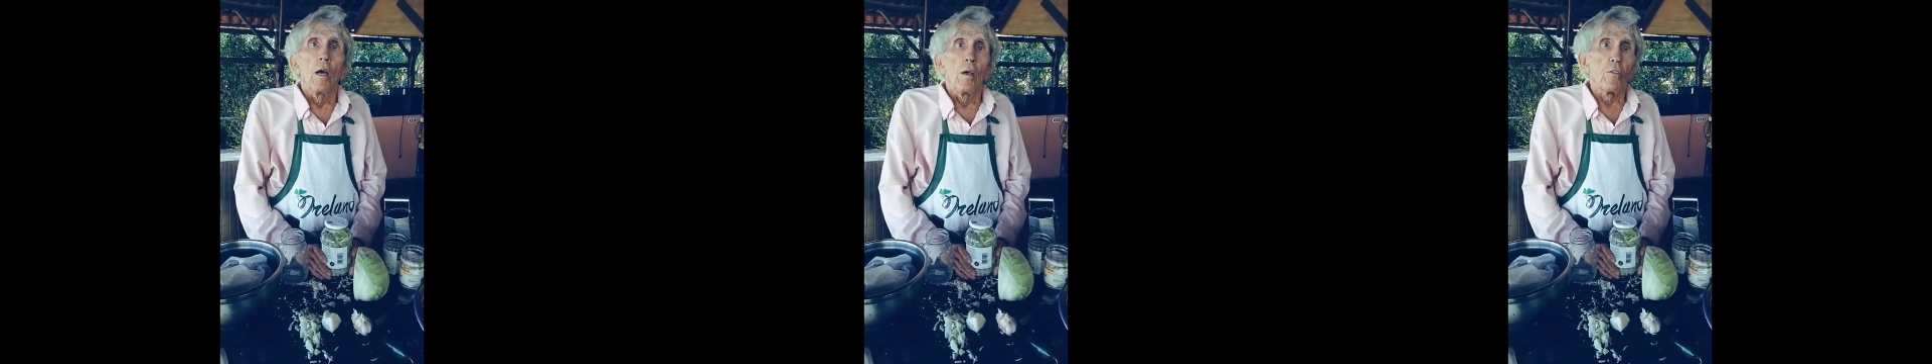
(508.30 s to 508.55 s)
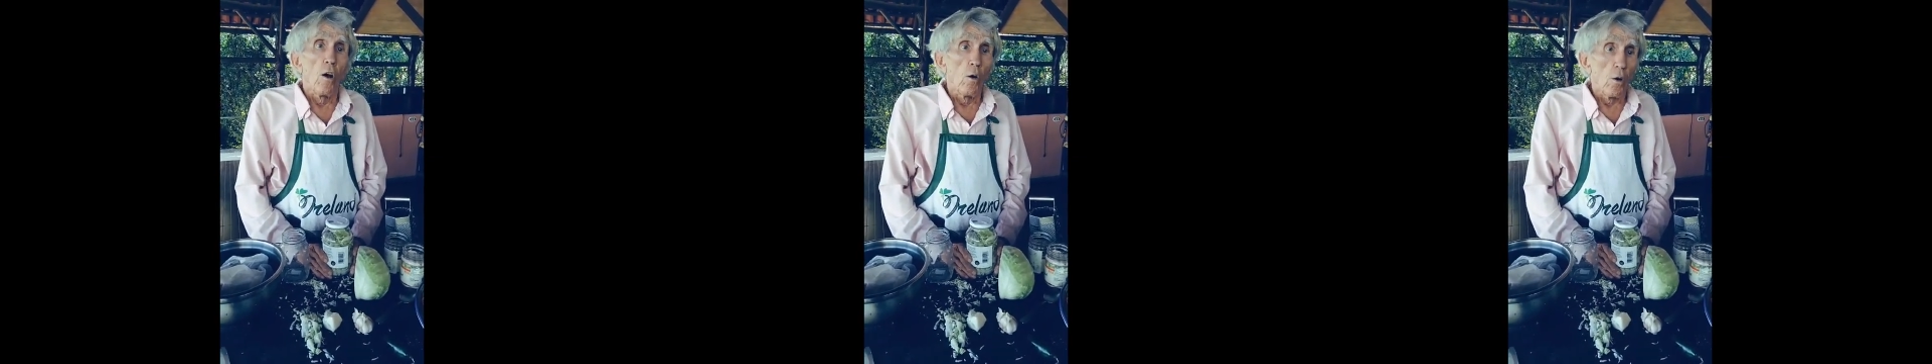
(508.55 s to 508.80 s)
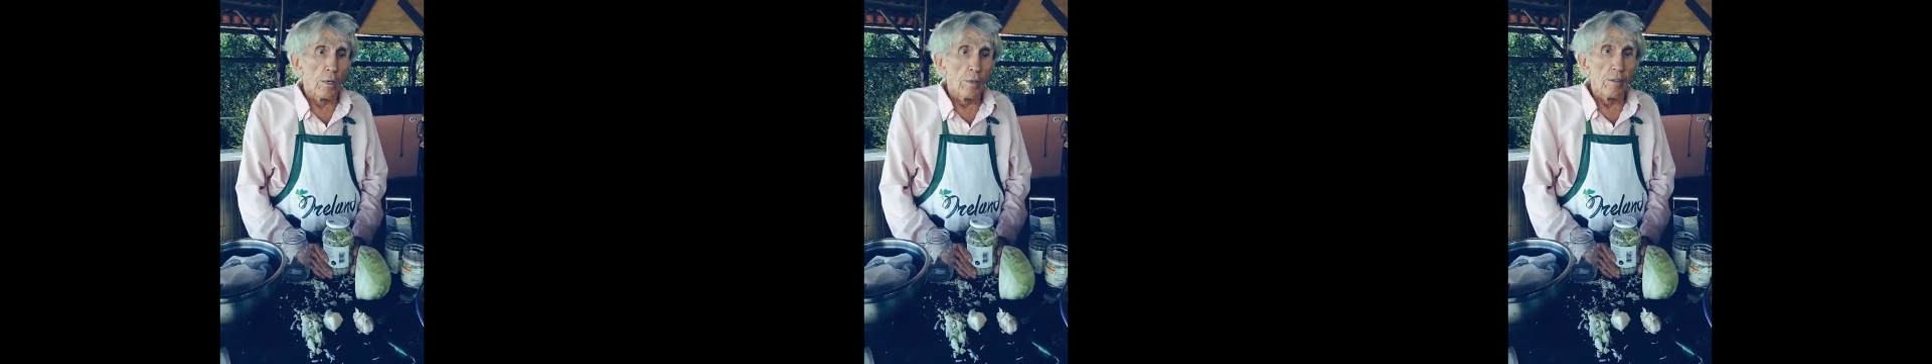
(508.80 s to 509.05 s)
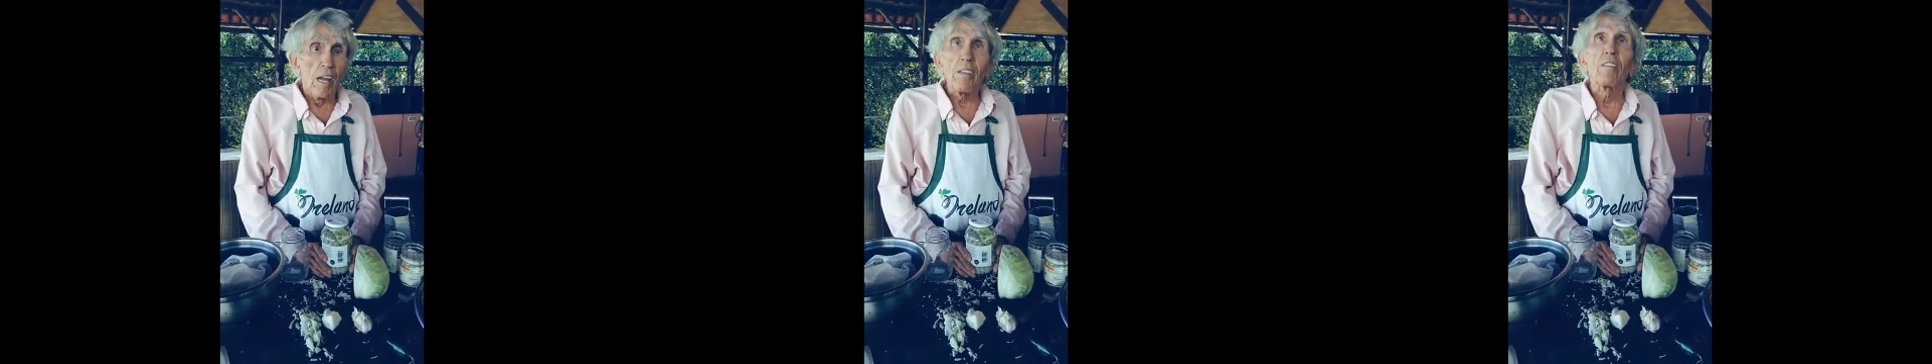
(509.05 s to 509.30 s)
So
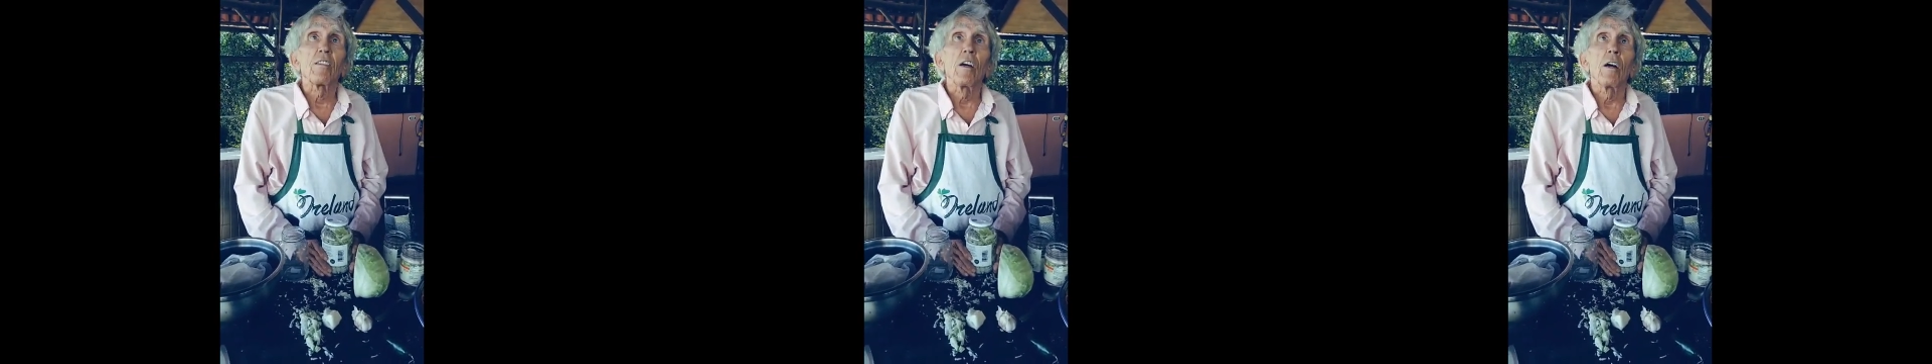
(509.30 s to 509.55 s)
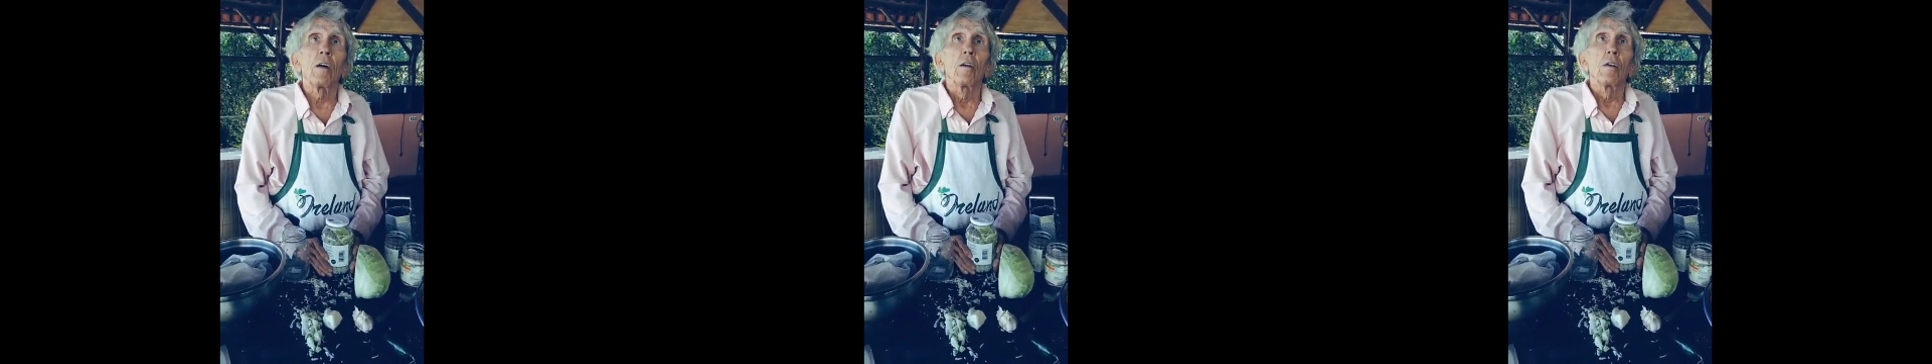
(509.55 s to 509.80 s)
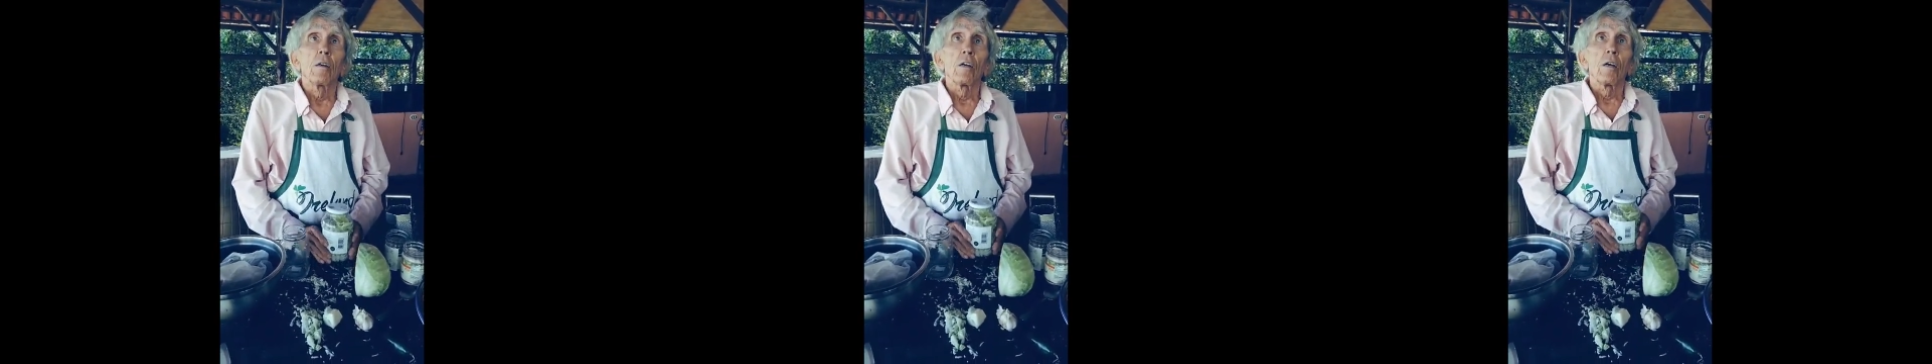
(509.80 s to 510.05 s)
that's the